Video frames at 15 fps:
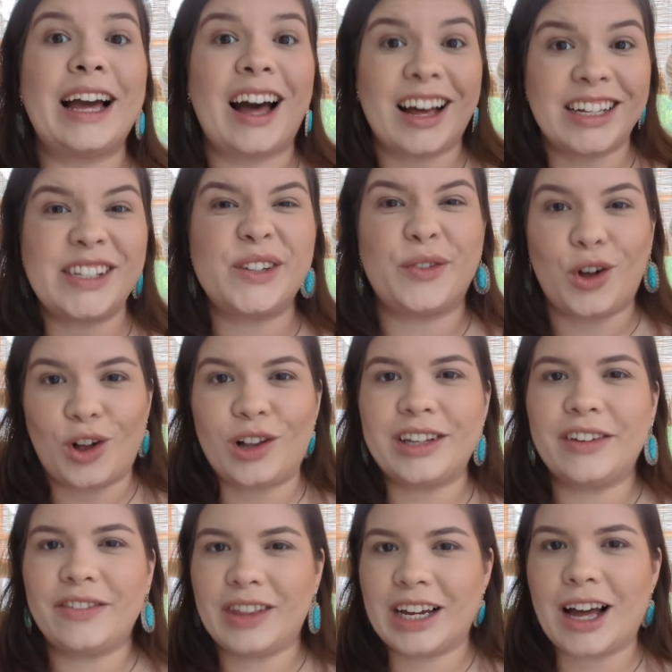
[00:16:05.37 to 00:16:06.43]
because of
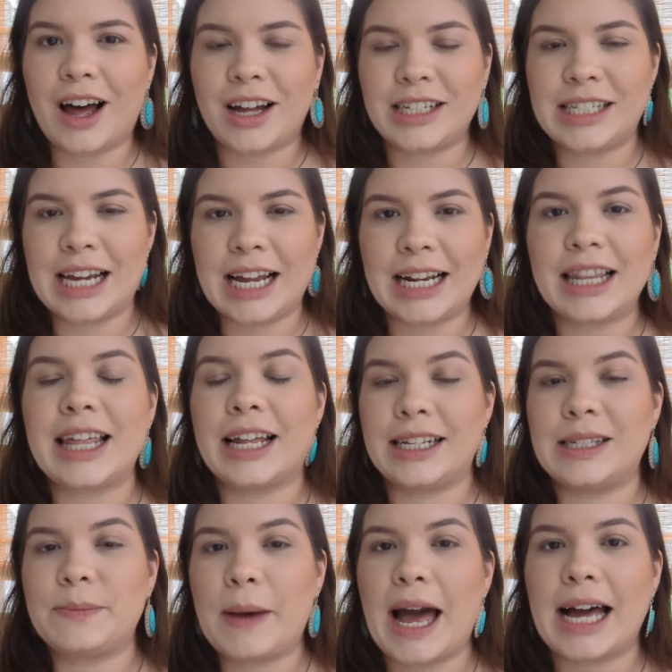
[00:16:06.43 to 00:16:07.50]
all of the content that
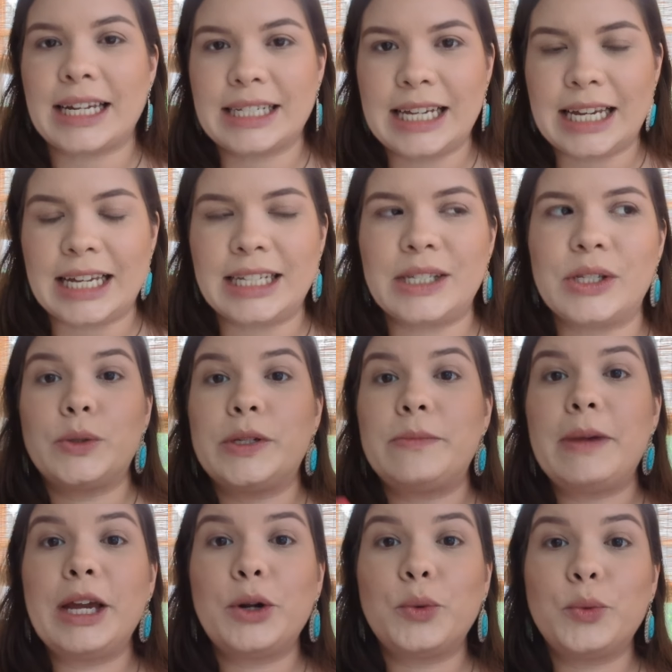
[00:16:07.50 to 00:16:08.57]
is packed in. So to
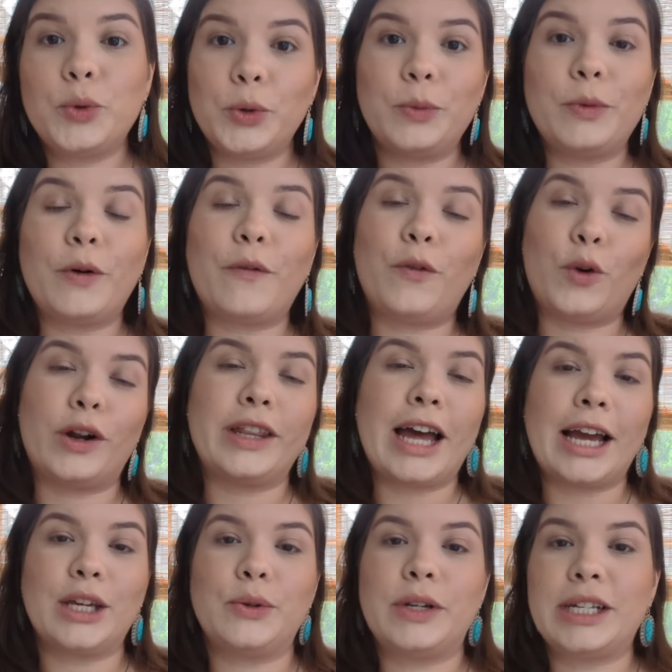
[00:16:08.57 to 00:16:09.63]
make room for
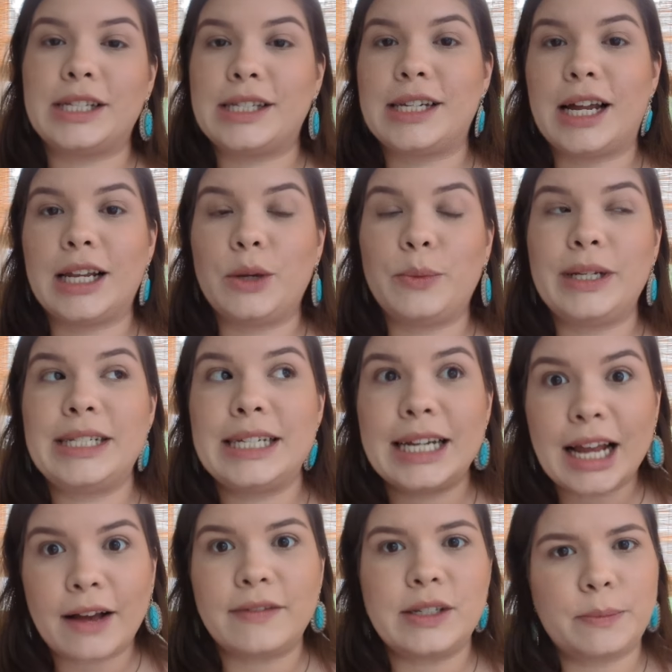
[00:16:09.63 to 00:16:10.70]
that unit study, we
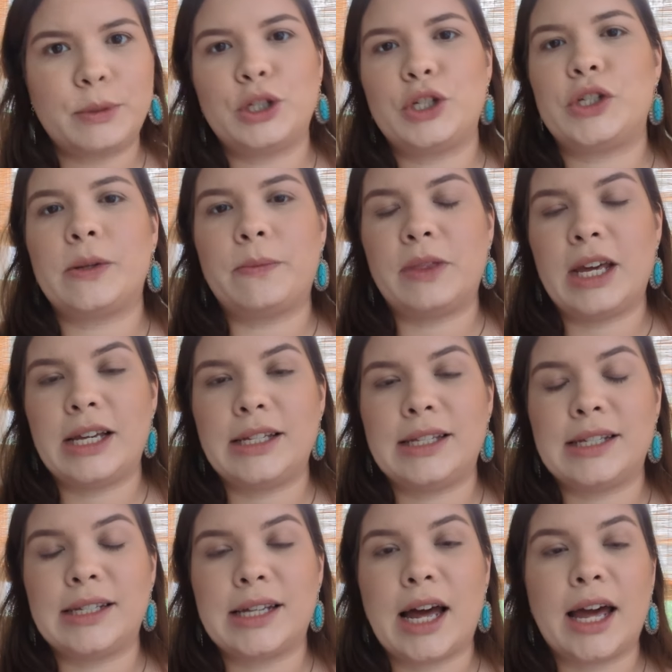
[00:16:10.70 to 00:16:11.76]
did have to push some things
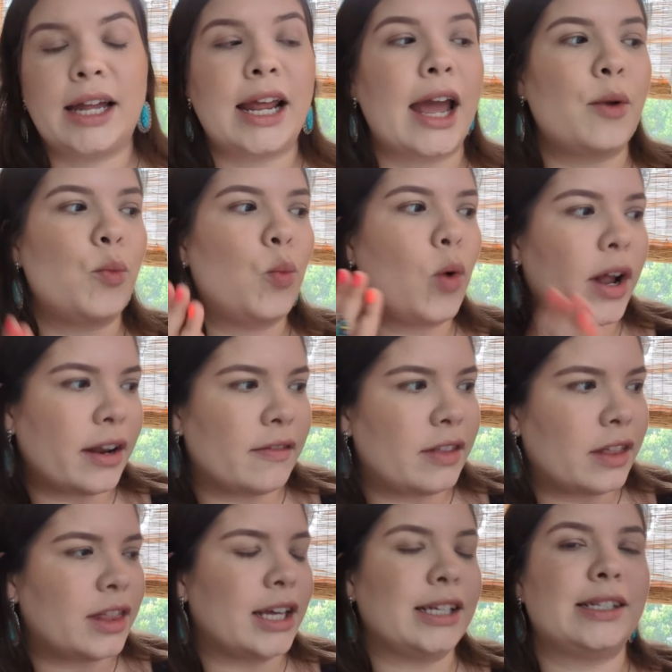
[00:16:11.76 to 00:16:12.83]
aside. And one of
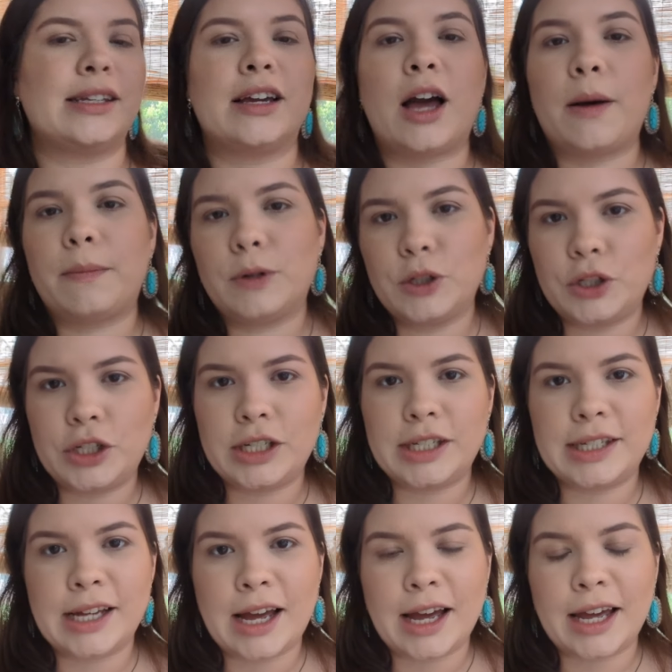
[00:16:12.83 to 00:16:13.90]
the things that got pushed
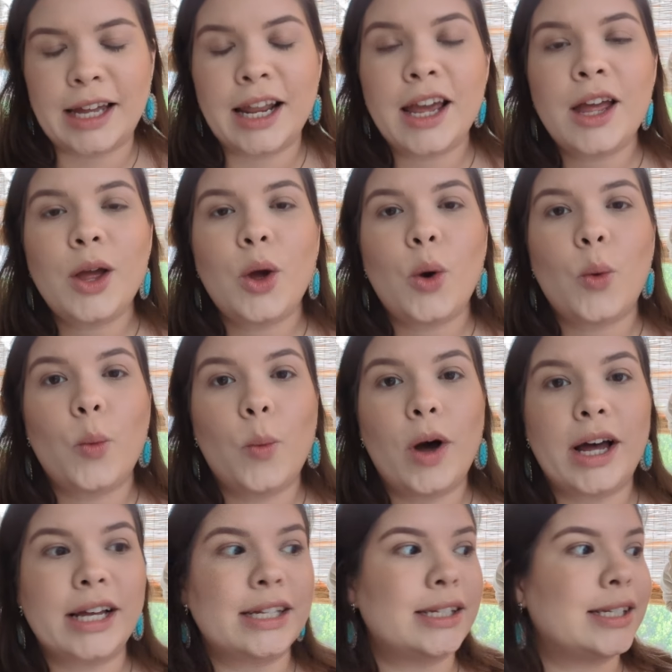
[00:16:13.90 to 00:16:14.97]
aside
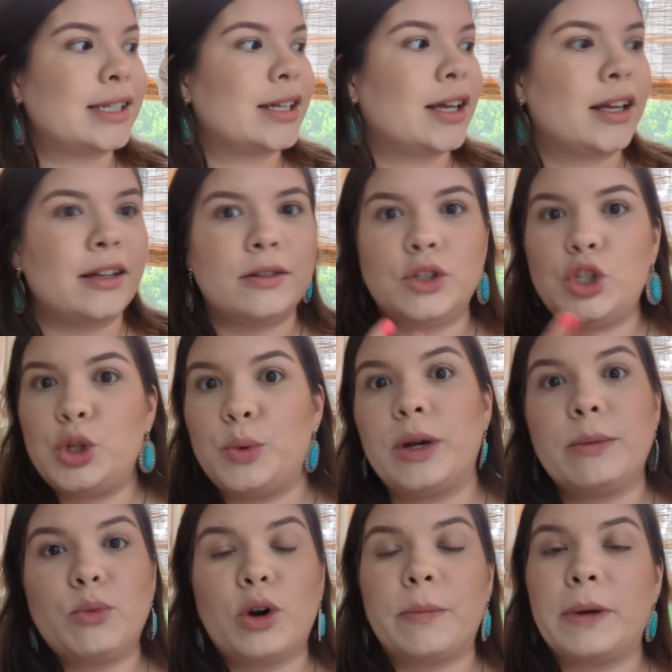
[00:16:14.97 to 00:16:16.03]
was
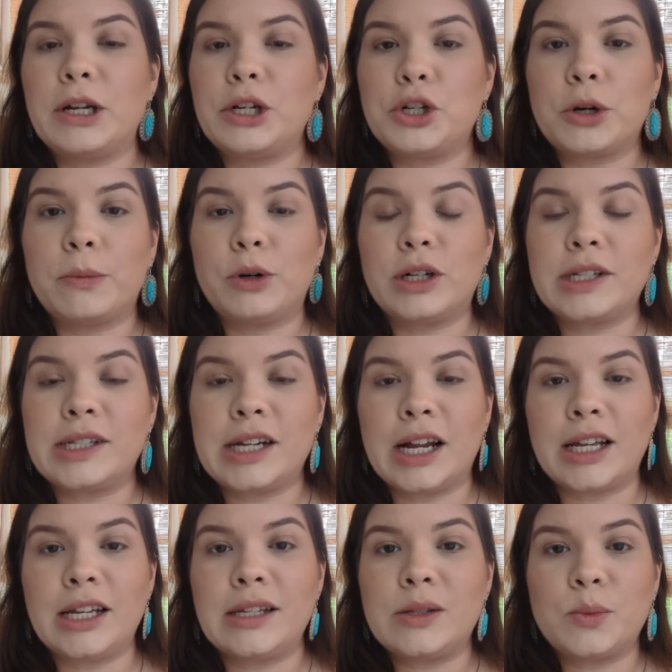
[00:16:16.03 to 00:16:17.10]
doing more picture book
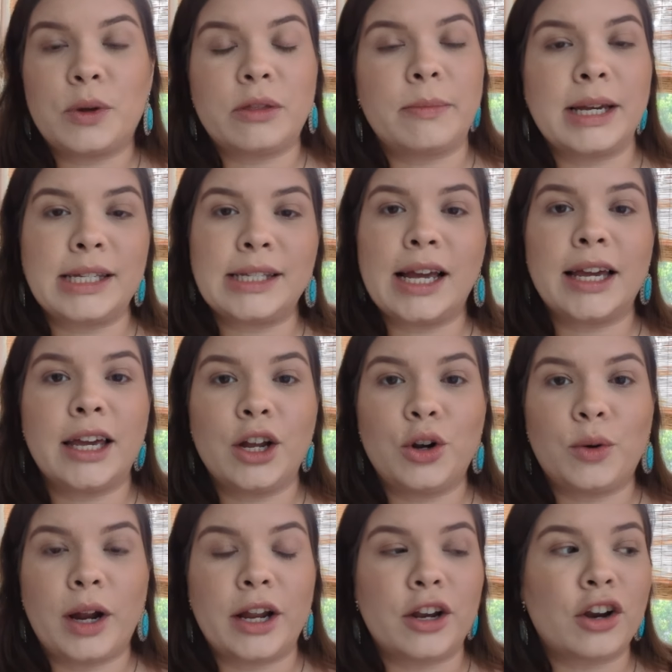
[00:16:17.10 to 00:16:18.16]
studies with my second
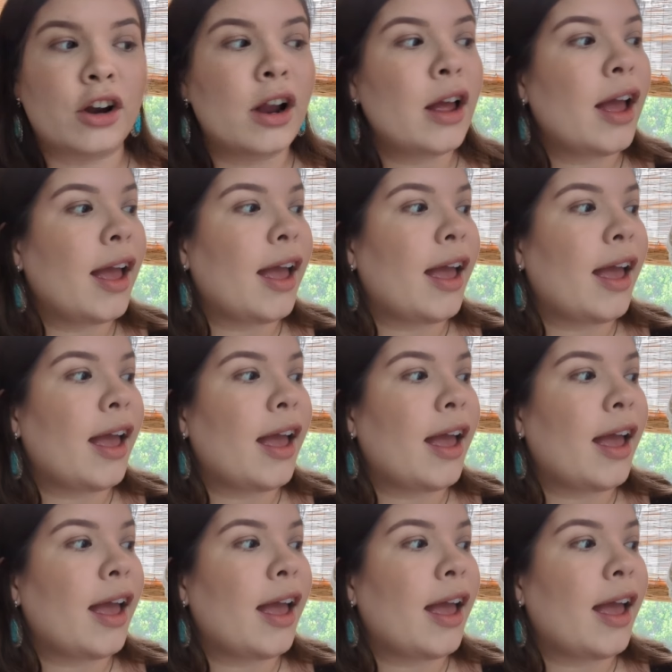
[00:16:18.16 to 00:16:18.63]
grader.